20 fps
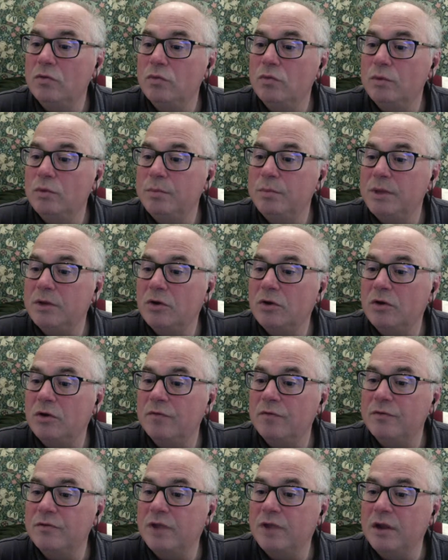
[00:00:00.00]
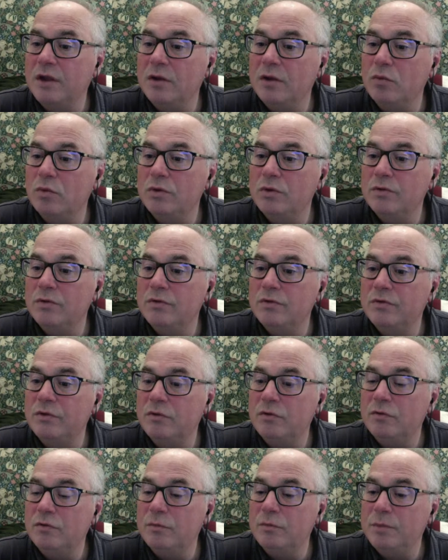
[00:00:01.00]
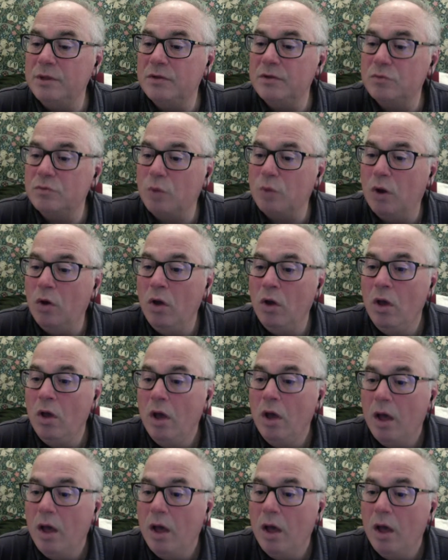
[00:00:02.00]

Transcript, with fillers: would be confiscated, would silver be as well?